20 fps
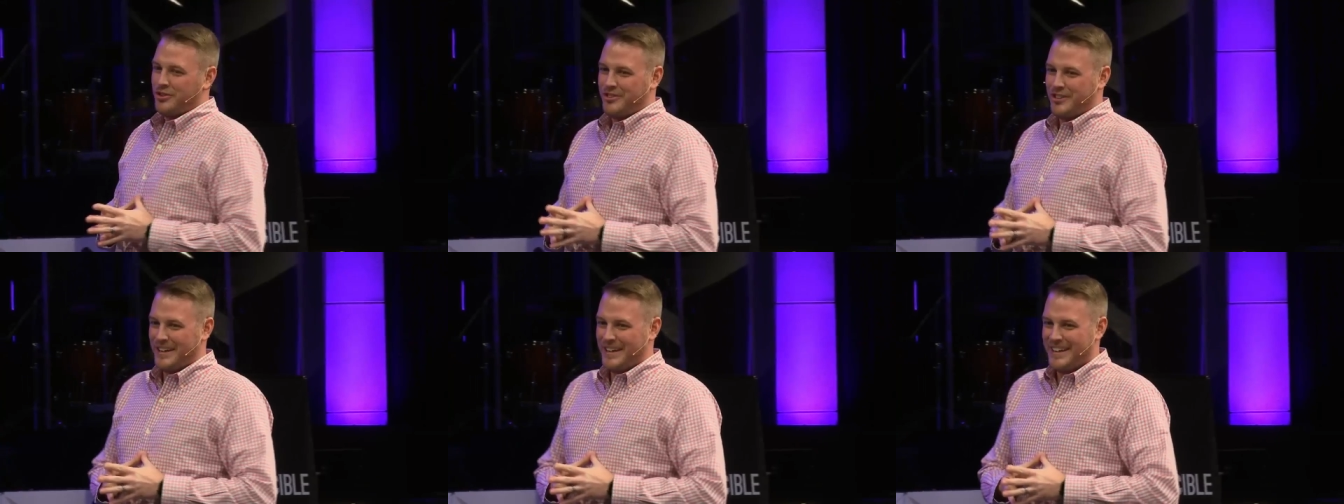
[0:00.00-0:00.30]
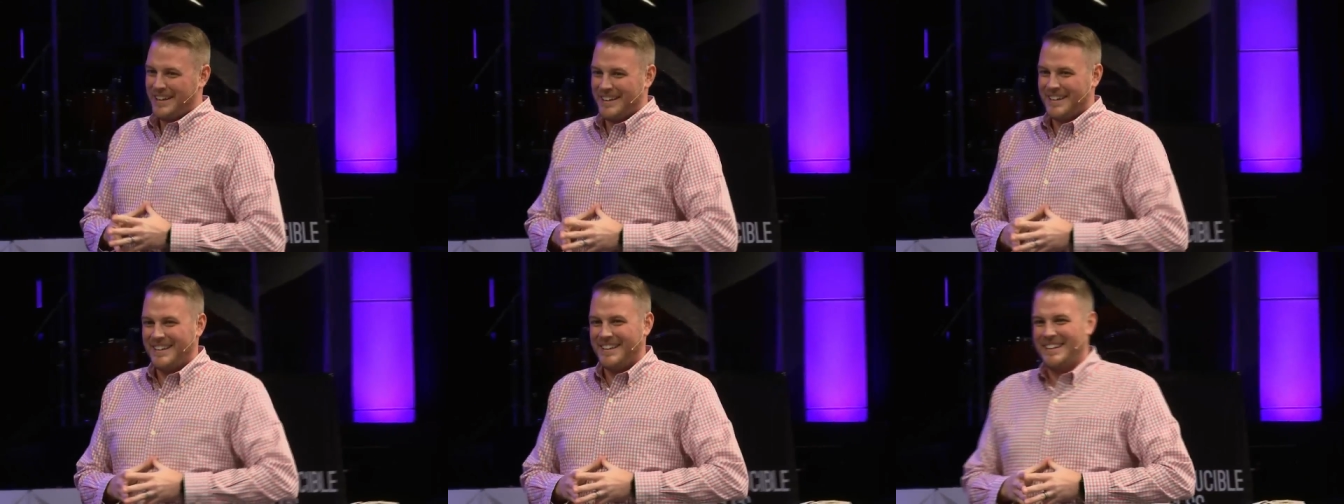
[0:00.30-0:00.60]

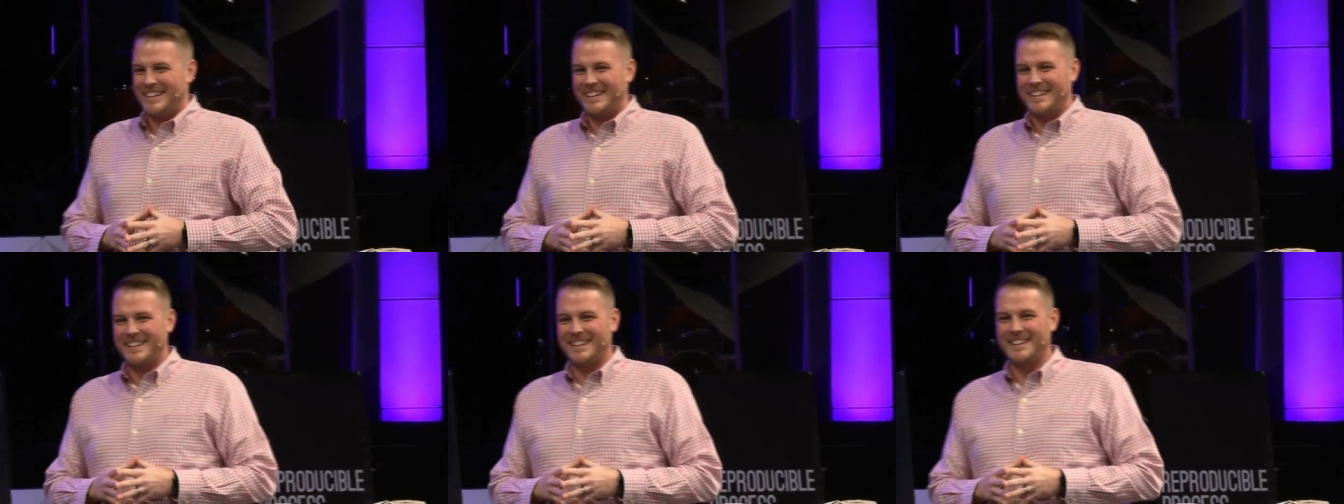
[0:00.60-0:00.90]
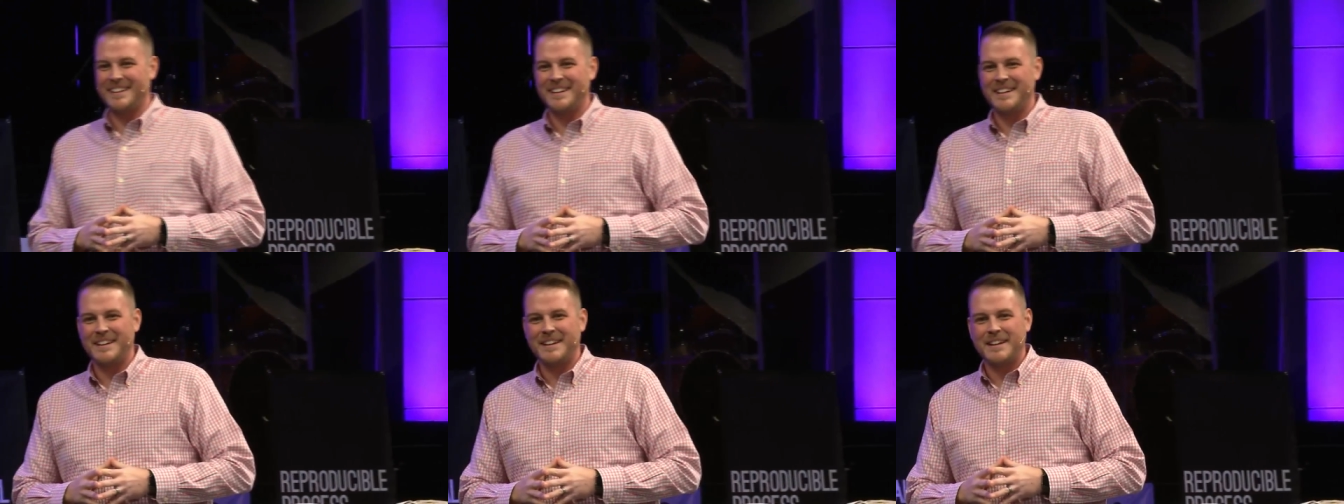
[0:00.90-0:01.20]
seat,
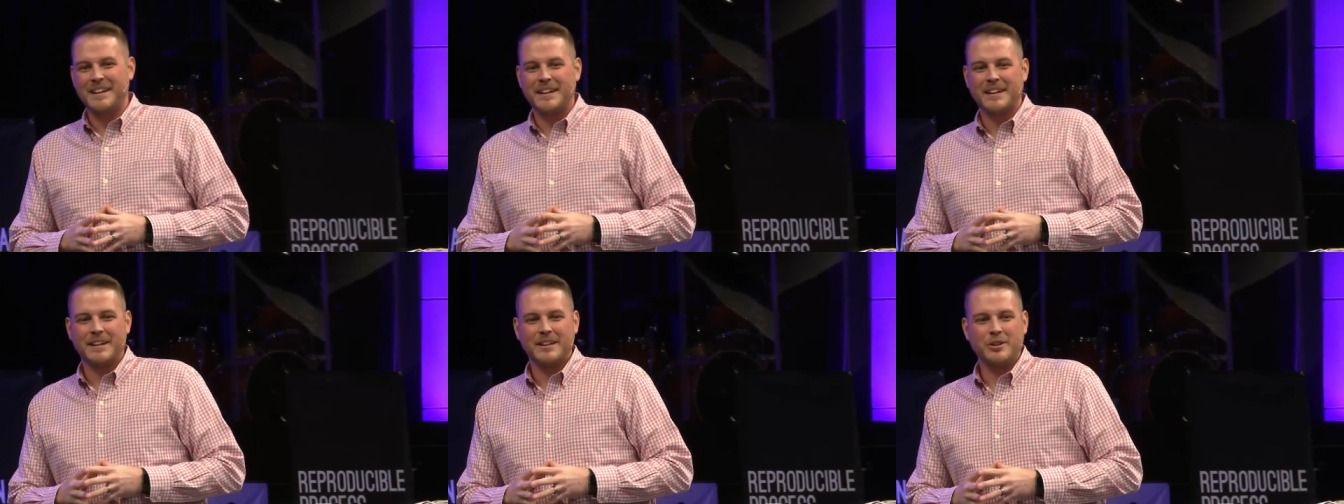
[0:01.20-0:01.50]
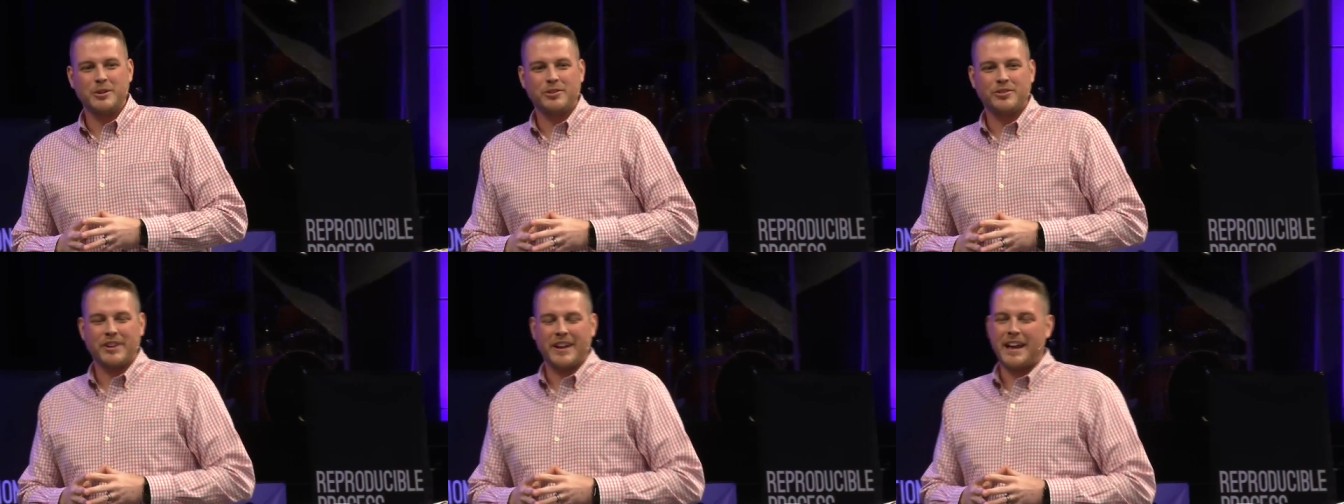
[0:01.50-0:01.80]

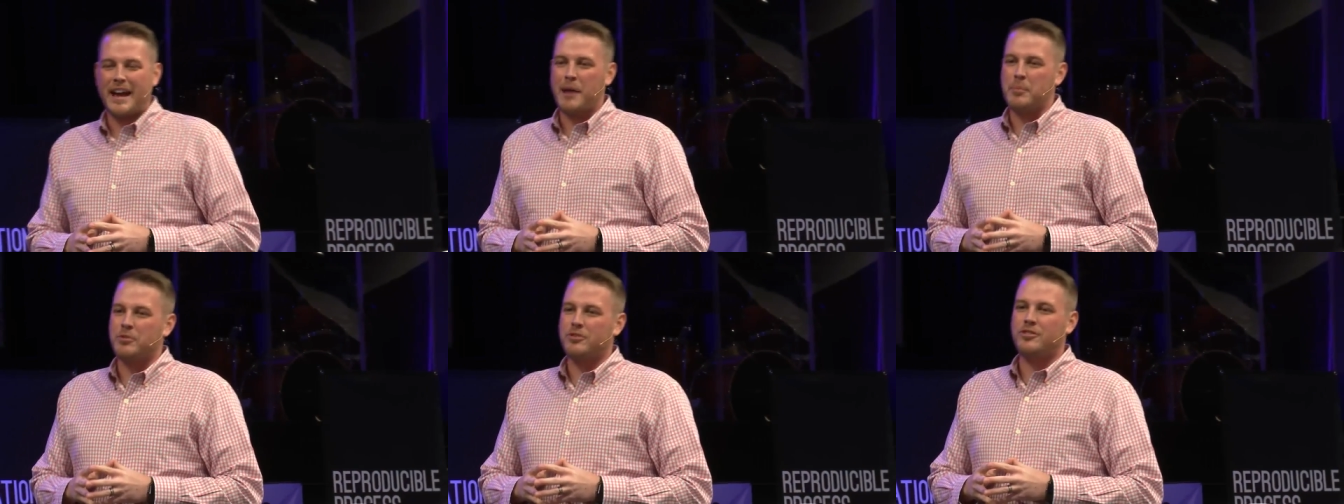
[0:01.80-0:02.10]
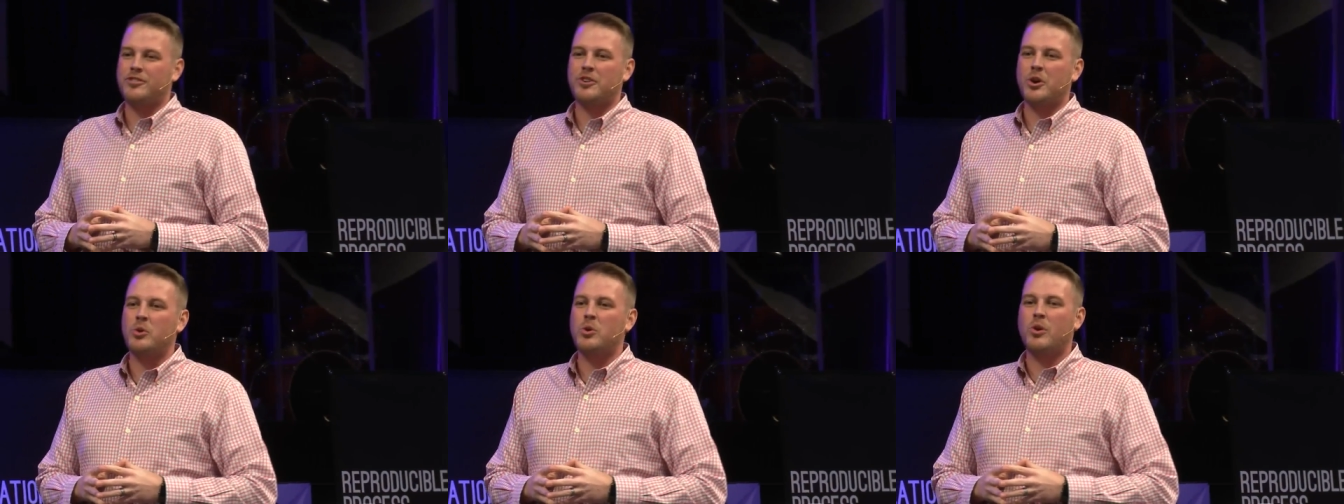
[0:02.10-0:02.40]
you say, I'm
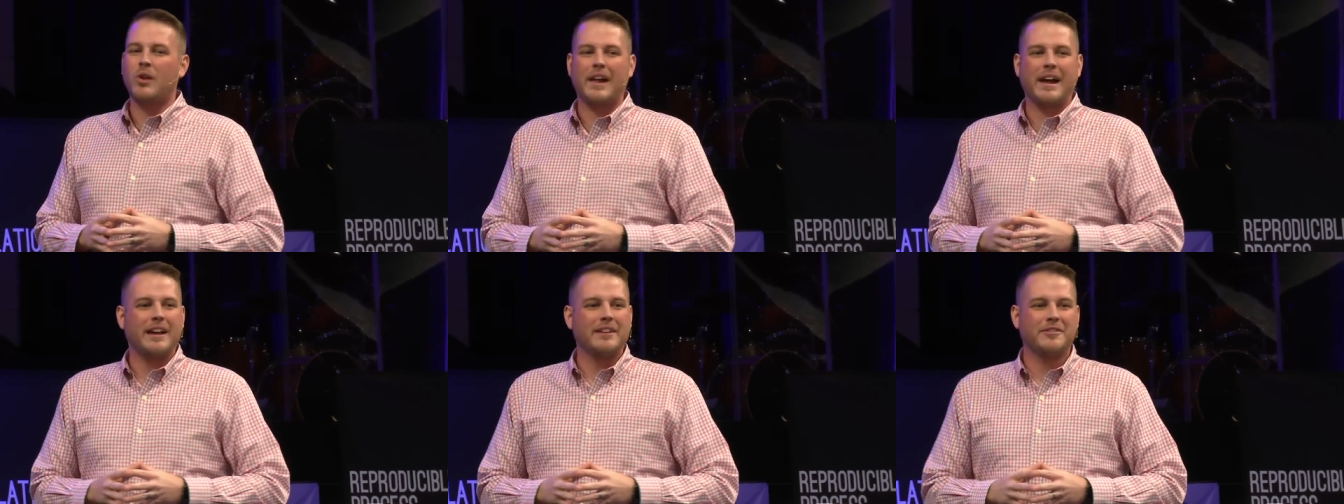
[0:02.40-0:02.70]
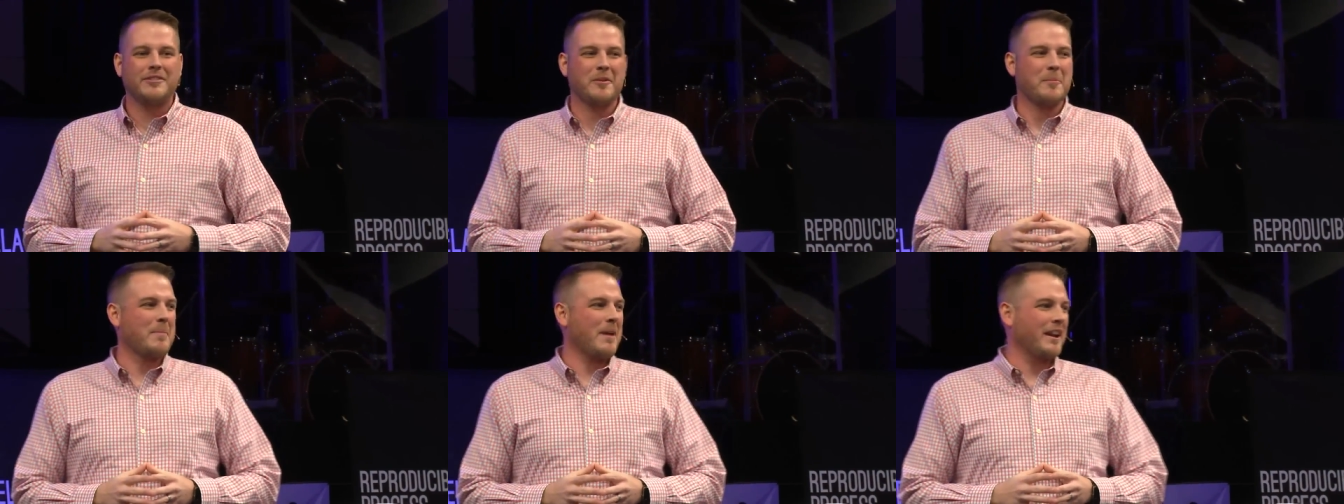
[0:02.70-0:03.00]
so glad
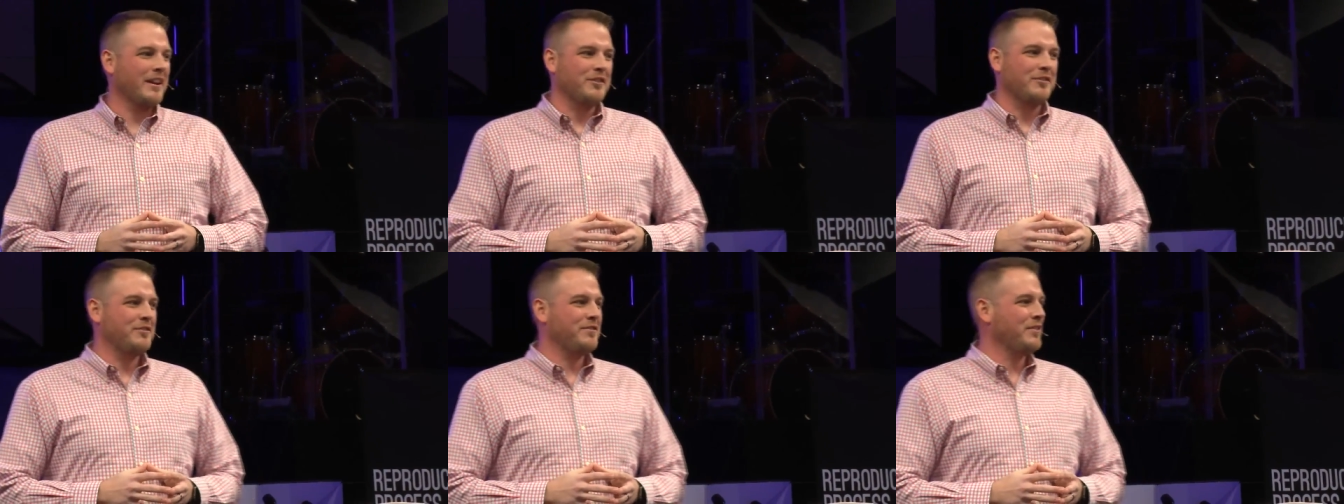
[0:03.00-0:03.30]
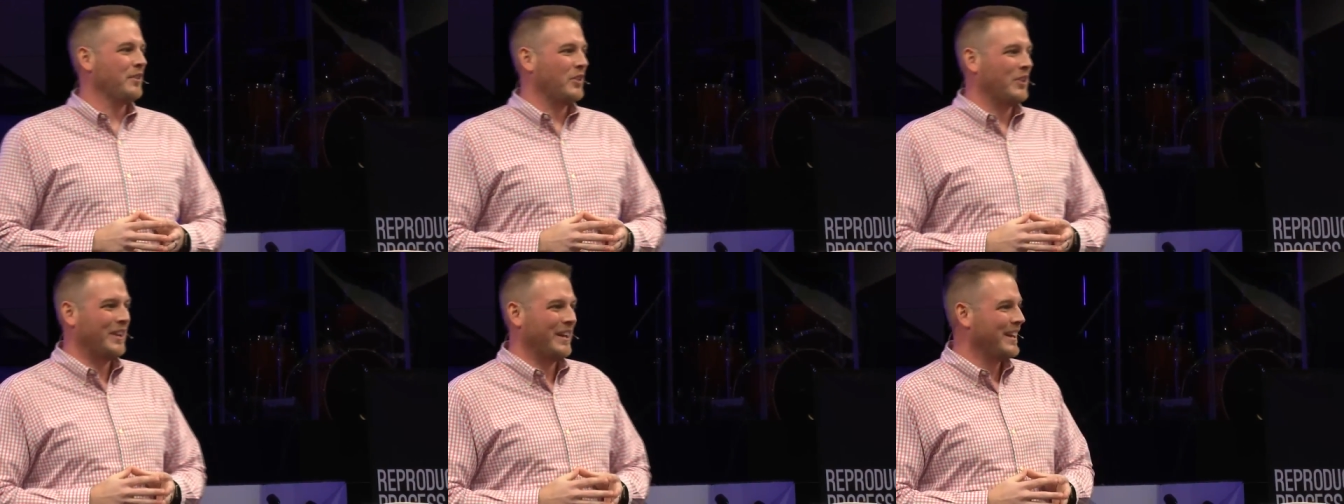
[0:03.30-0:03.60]
somebody's
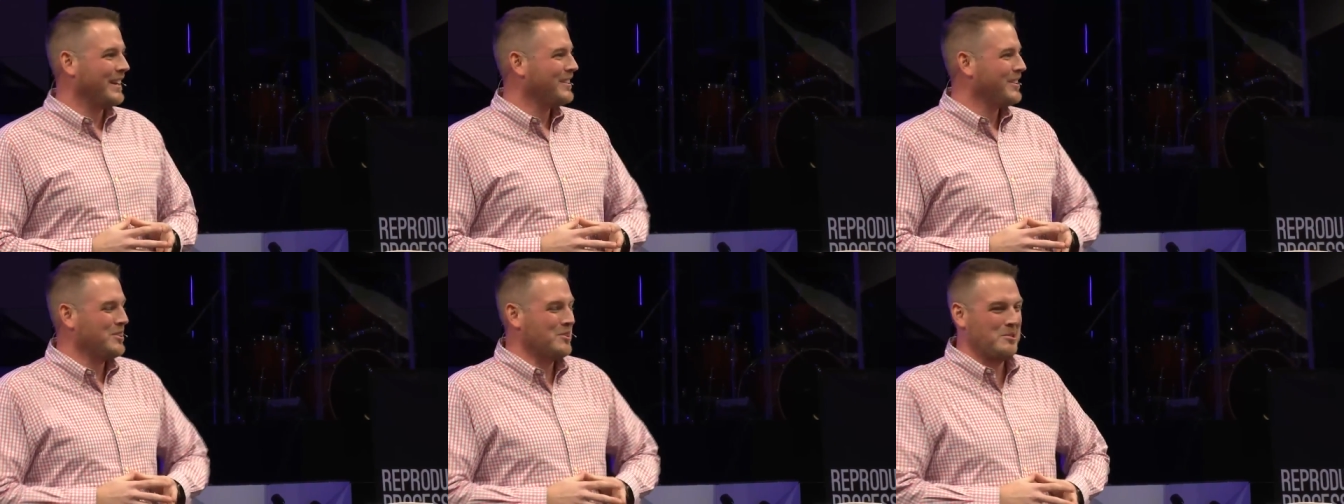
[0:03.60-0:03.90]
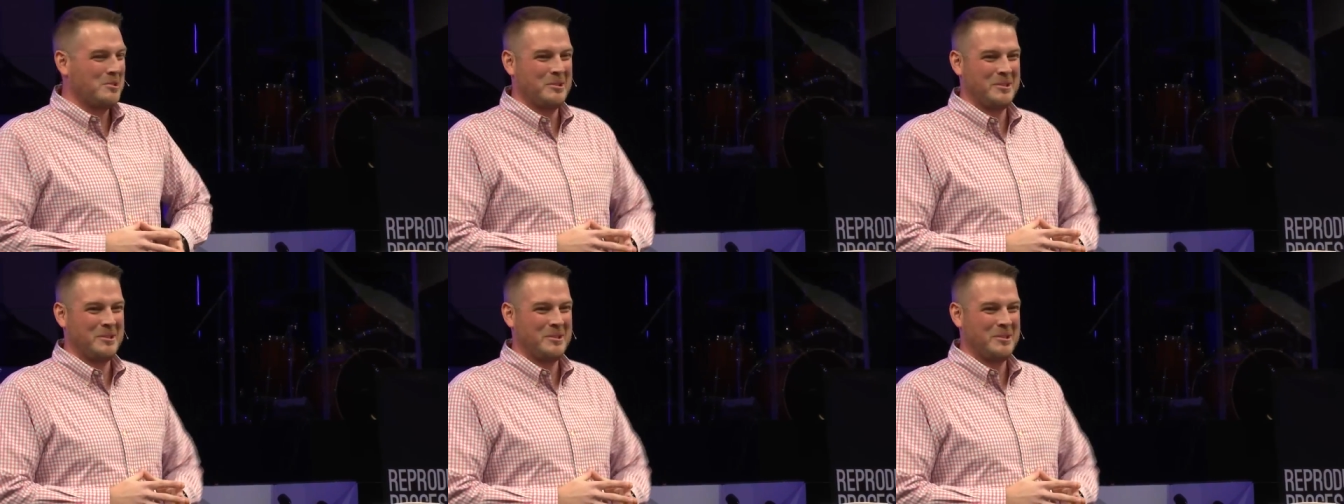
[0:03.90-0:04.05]
filling it.